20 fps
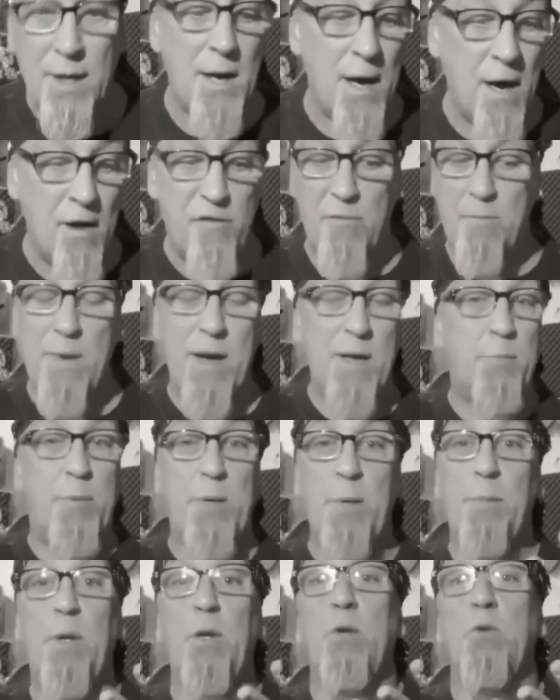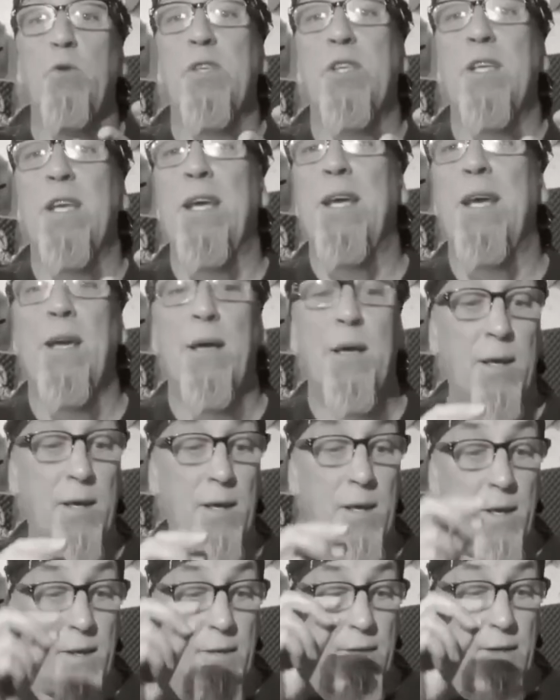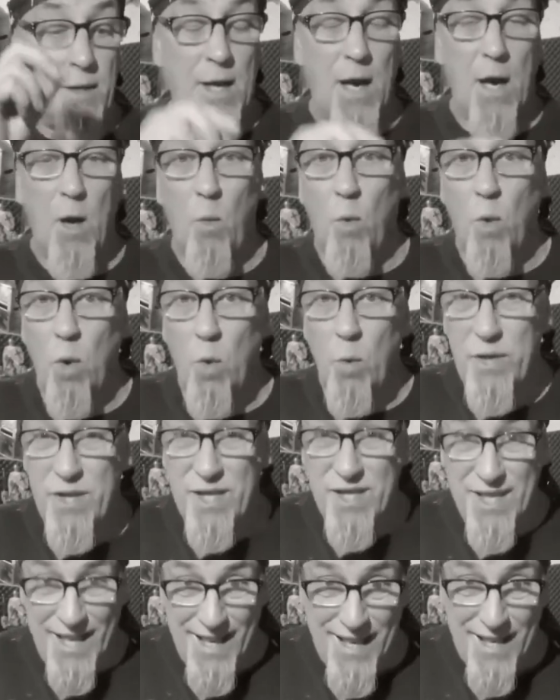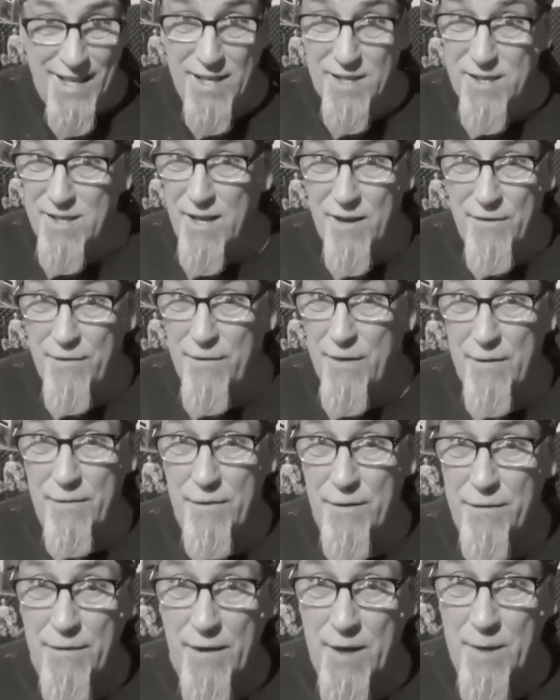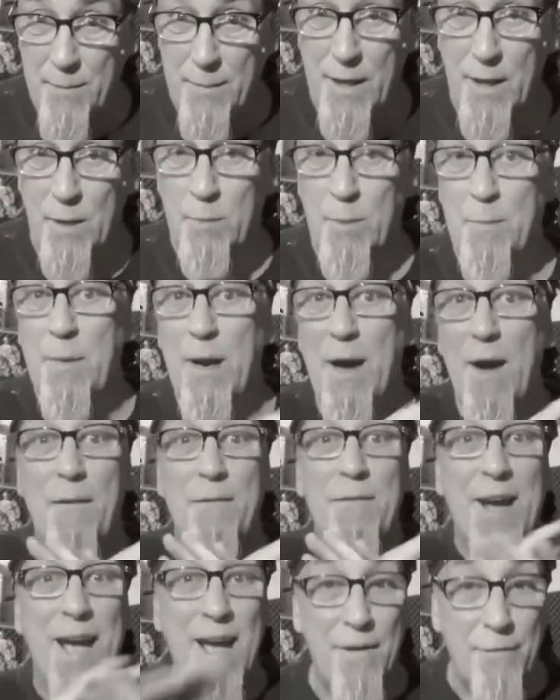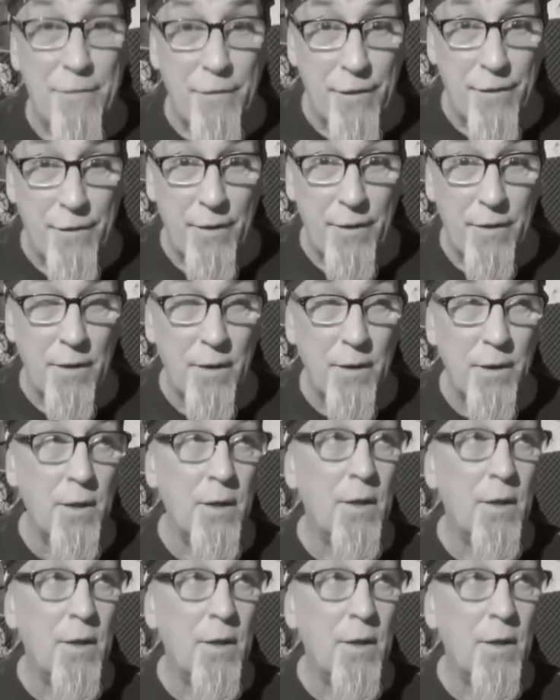I've met people who say that At War with Satan is their favourite Venom album of everything.